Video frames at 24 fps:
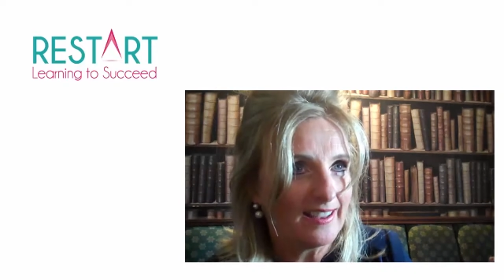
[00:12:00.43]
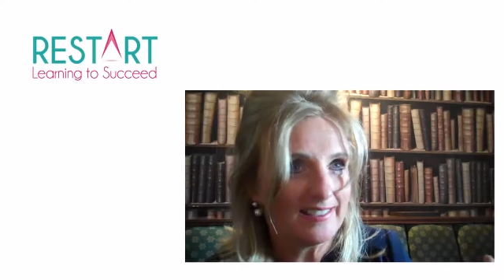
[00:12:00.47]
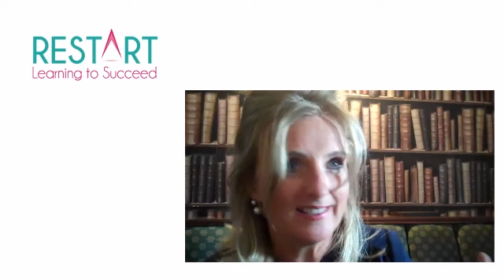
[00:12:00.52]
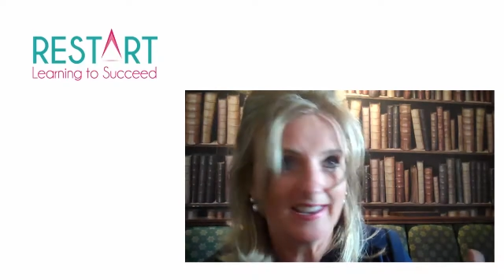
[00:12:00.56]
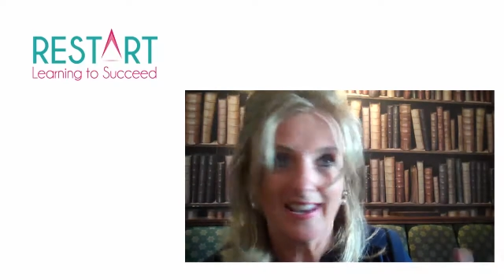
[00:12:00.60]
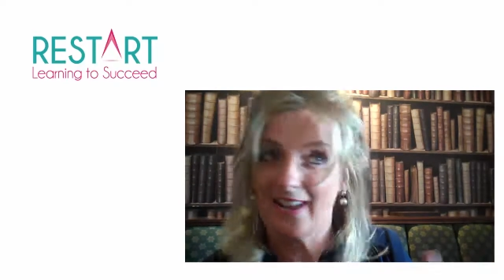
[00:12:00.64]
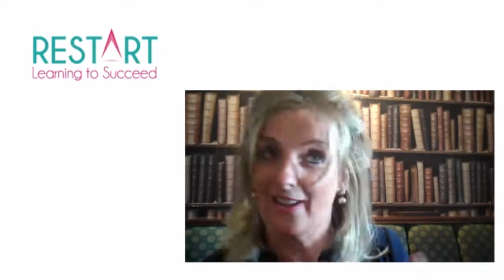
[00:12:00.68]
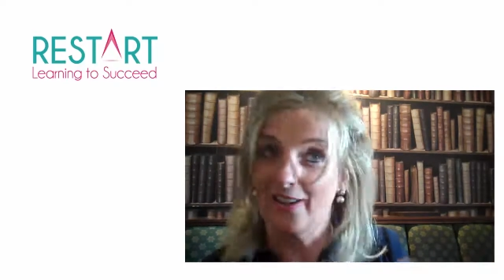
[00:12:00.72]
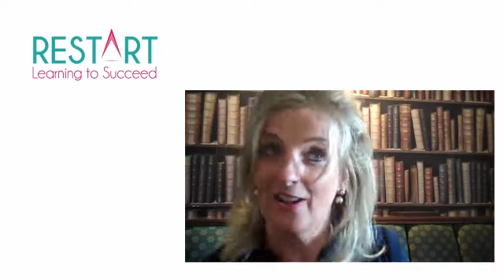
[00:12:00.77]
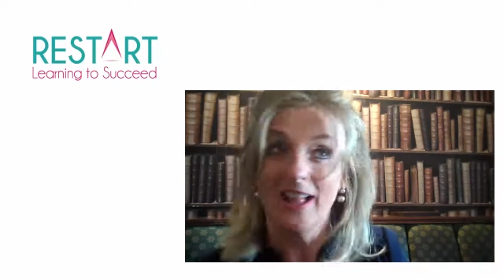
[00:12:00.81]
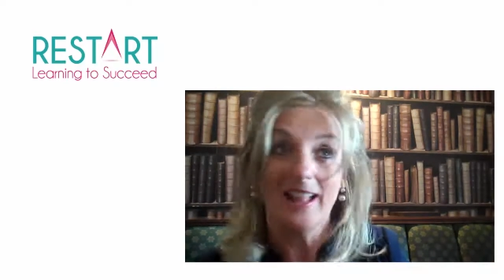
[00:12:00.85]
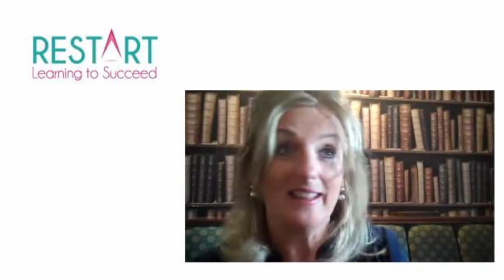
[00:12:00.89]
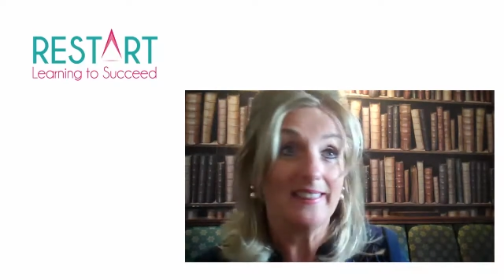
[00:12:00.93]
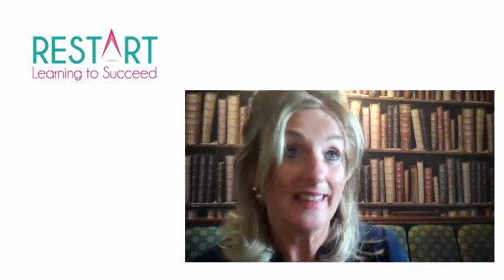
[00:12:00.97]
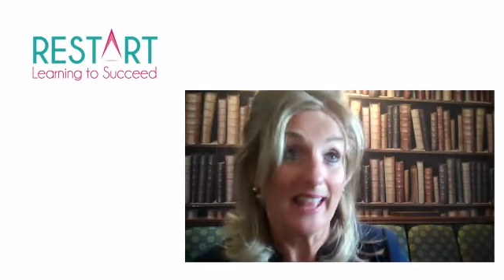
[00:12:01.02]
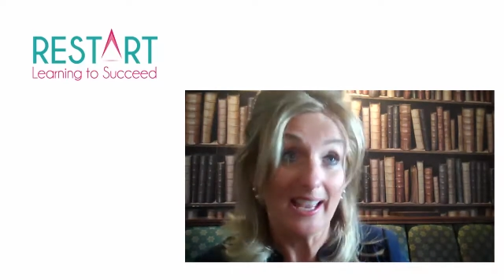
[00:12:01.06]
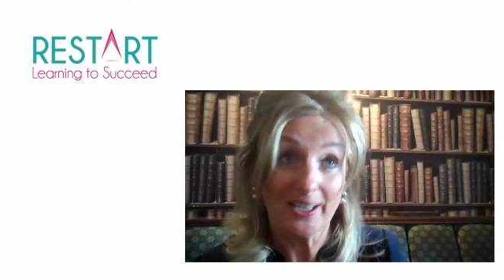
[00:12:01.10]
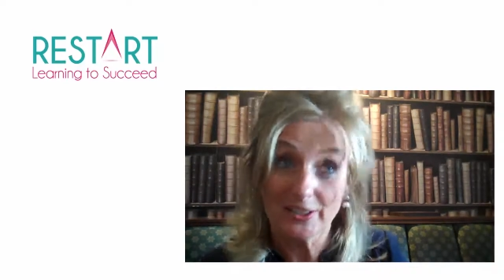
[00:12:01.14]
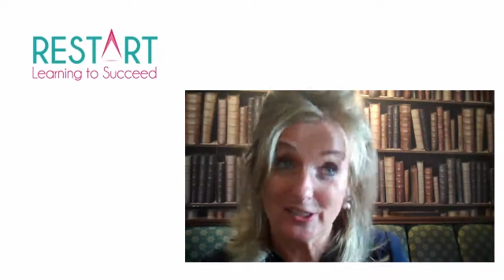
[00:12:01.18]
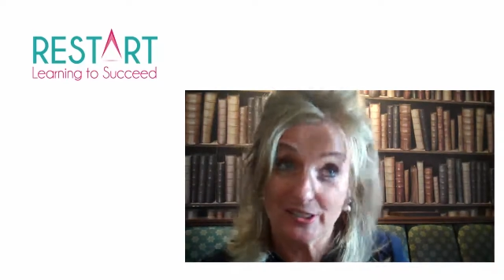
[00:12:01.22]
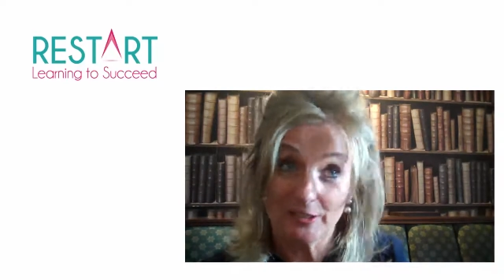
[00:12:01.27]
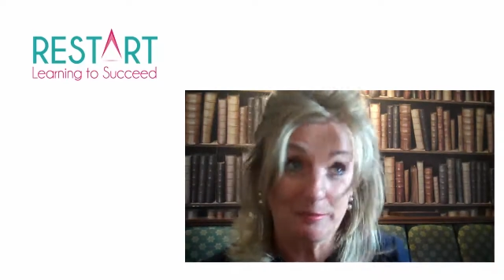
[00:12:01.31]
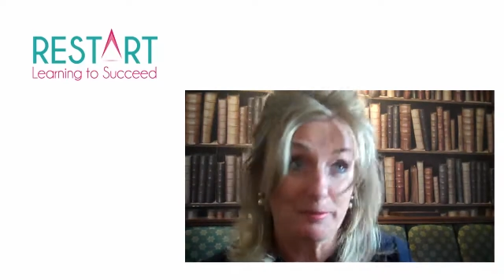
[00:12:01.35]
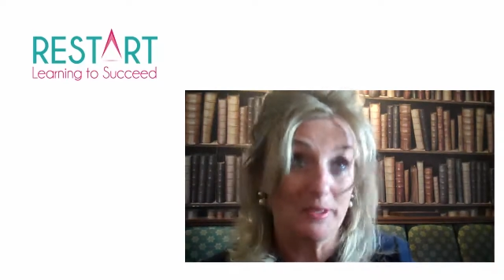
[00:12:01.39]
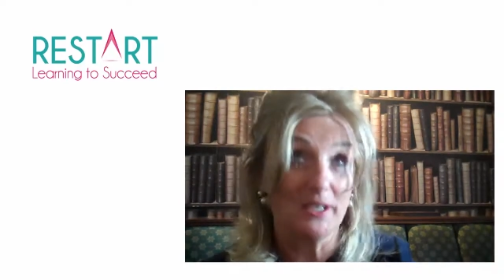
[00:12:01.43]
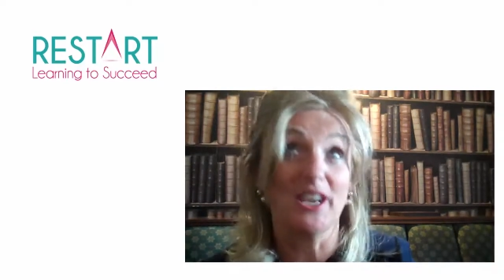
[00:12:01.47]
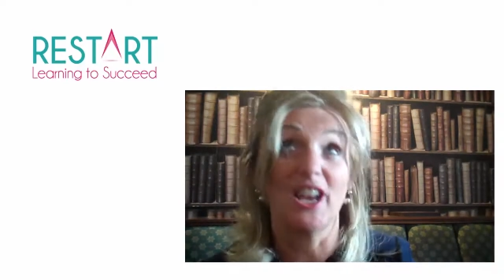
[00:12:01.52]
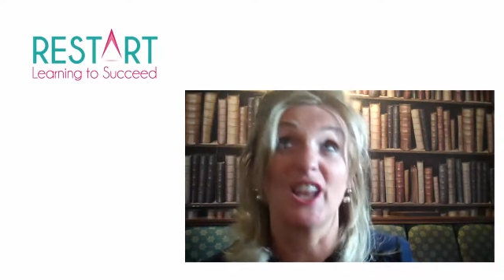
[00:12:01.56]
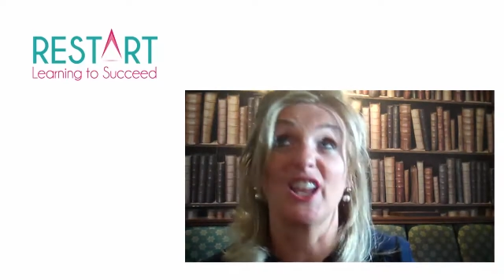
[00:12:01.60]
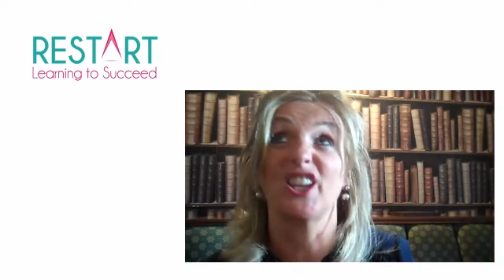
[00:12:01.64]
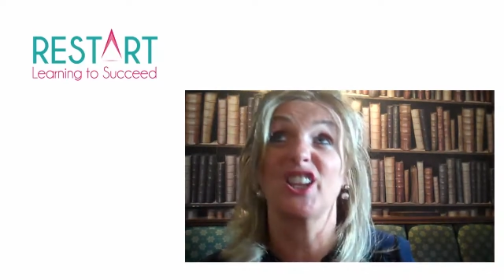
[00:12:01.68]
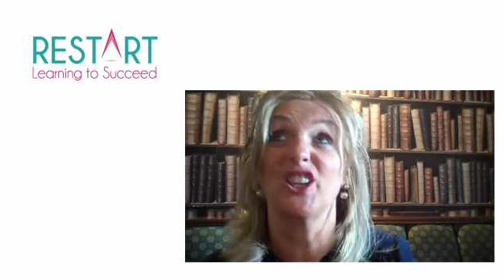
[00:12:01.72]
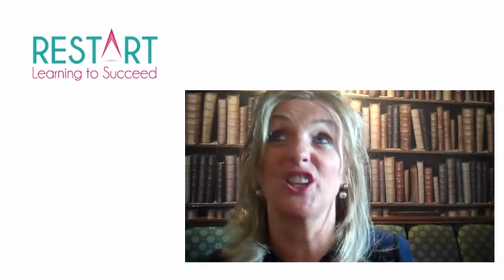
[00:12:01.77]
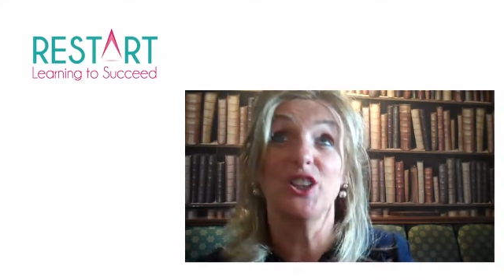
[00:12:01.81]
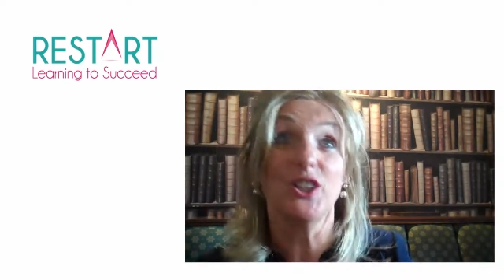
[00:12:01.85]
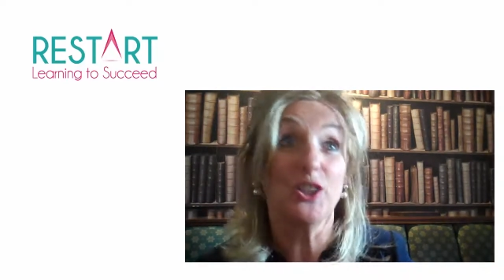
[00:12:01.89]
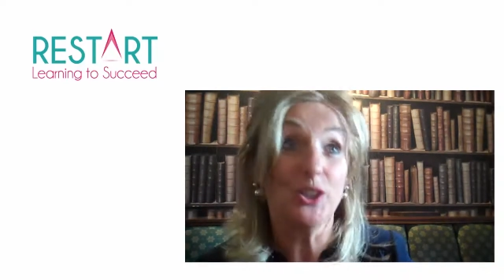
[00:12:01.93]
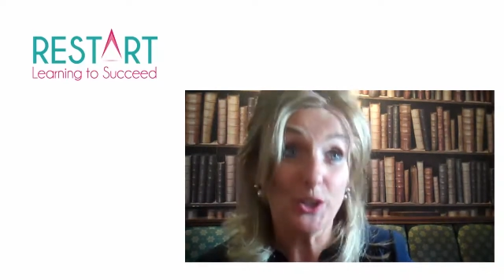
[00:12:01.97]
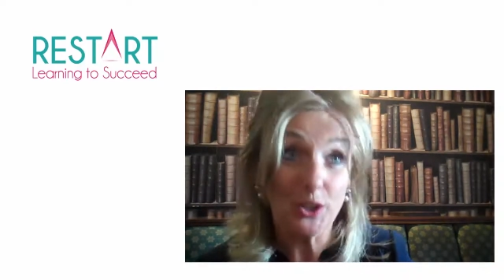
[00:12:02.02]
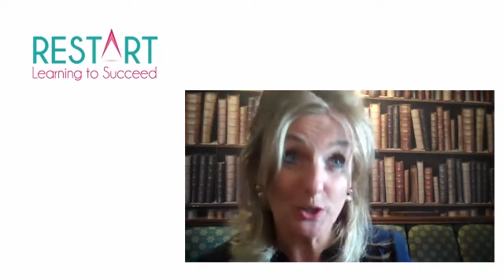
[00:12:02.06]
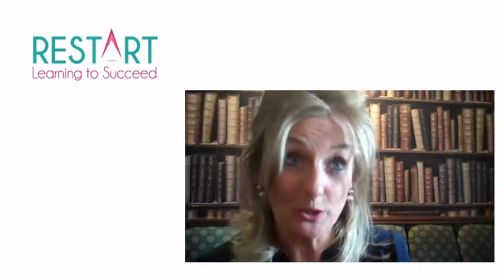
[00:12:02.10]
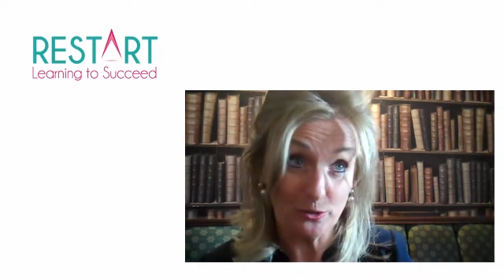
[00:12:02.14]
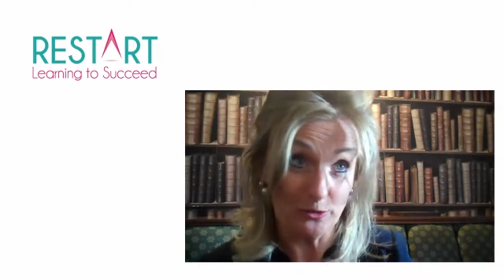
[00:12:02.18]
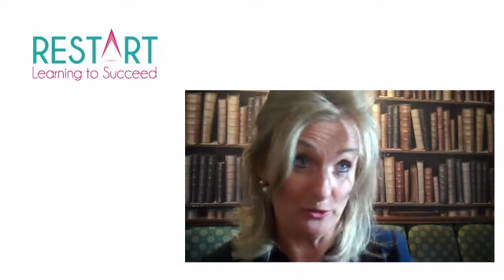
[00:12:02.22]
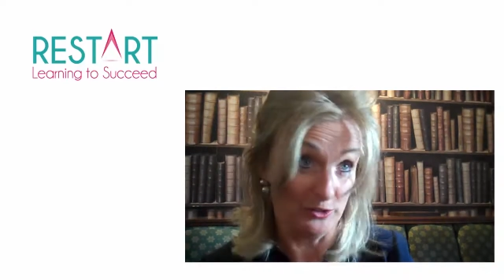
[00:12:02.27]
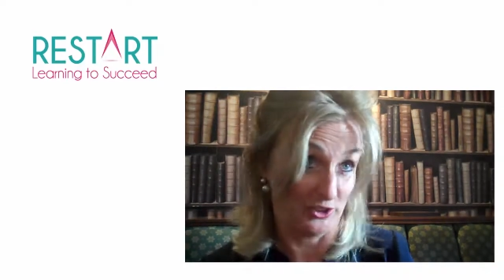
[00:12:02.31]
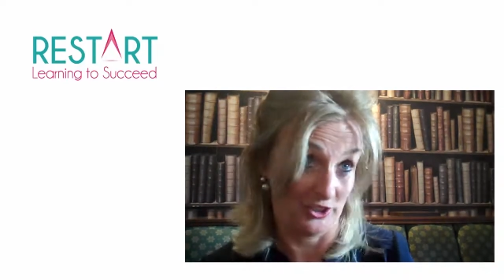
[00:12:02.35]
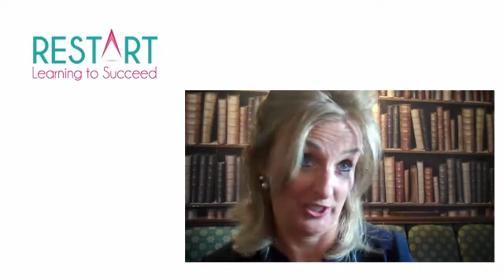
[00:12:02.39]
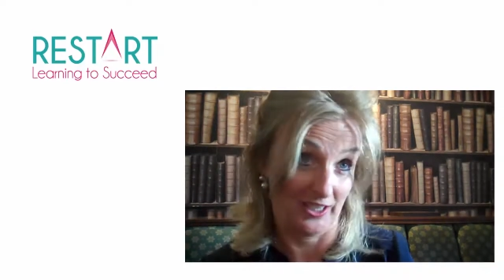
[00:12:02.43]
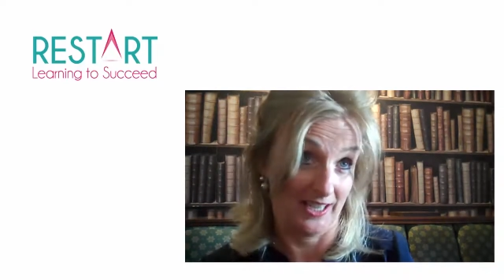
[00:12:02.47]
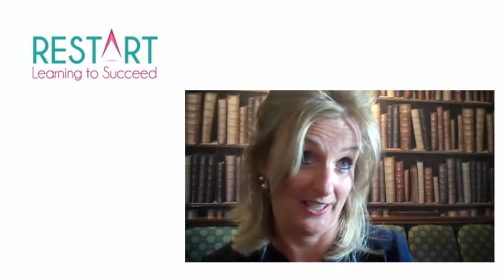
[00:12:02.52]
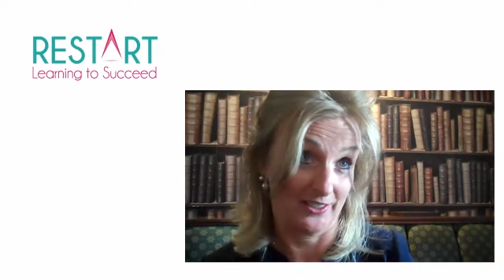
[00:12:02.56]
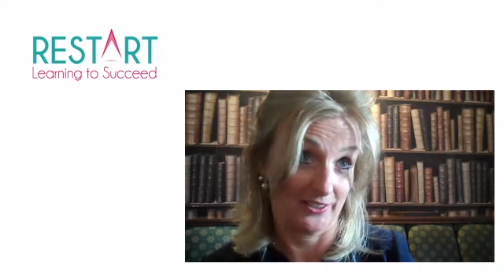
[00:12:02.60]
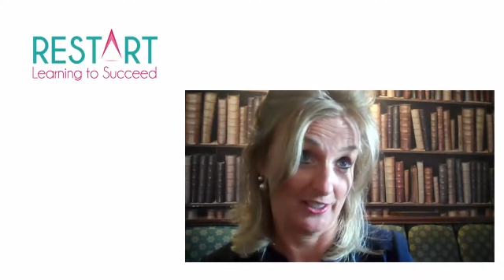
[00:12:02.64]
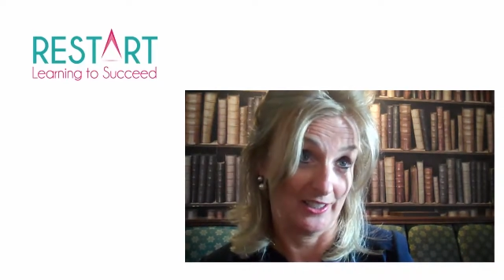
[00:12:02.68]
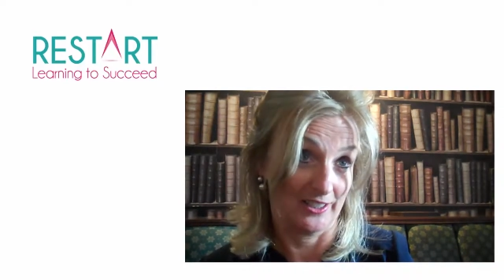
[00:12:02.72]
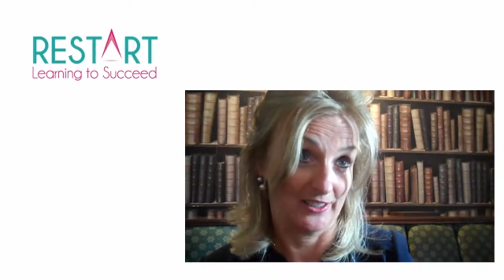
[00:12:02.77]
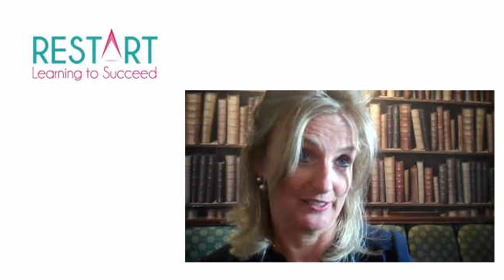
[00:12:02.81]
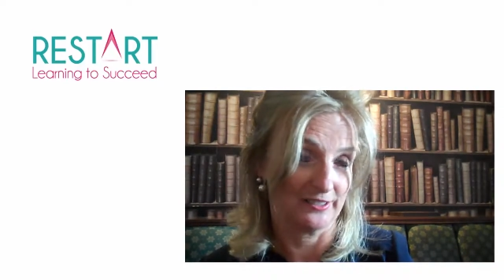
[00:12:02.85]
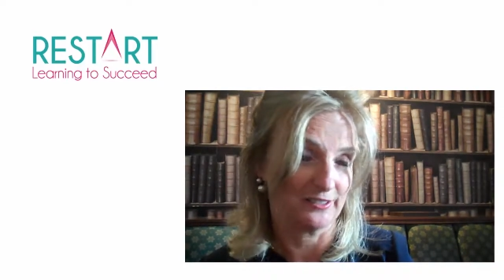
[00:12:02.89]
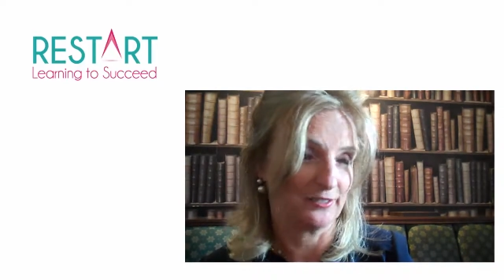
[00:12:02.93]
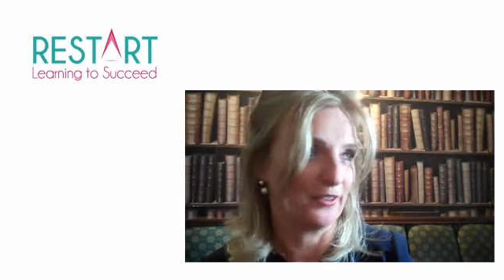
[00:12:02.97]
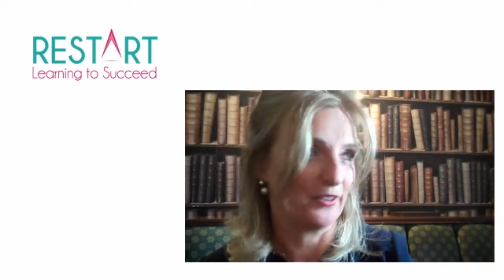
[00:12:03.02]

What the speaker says: Now, that has been a huge catalyst